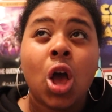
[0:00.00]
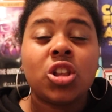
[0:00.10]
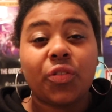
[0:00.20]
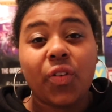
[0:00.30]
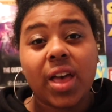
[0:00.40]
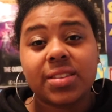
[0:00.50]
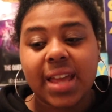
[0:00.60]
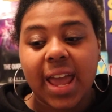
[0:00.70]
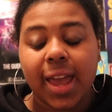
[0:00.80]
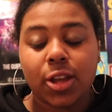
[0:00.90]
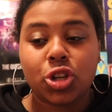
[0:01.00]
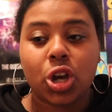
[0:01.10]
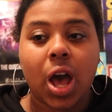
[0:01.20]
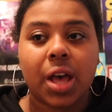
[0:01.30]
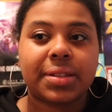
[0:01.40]
The first day
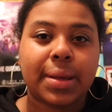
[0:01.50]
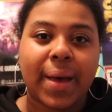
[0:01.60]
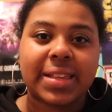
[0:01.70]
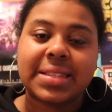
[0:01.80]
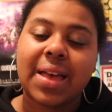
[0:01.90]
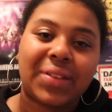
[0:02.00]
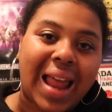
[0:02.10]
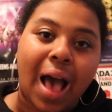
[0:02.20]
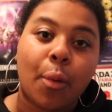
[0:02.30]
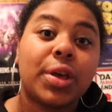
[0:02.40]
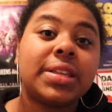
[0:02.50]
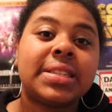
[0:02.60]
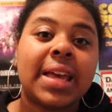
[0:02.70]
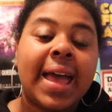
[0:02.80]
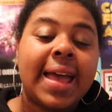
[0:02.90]
took us about 7 hours,